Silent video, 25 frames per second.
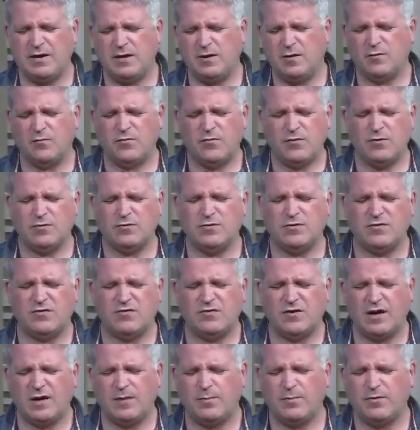here for your
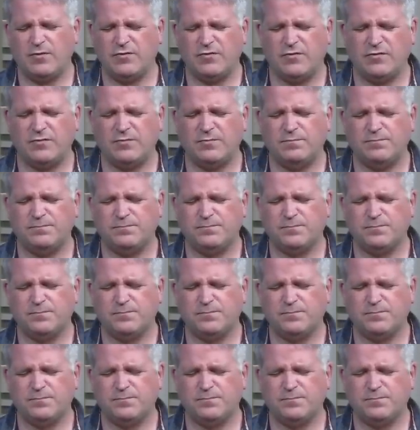disciples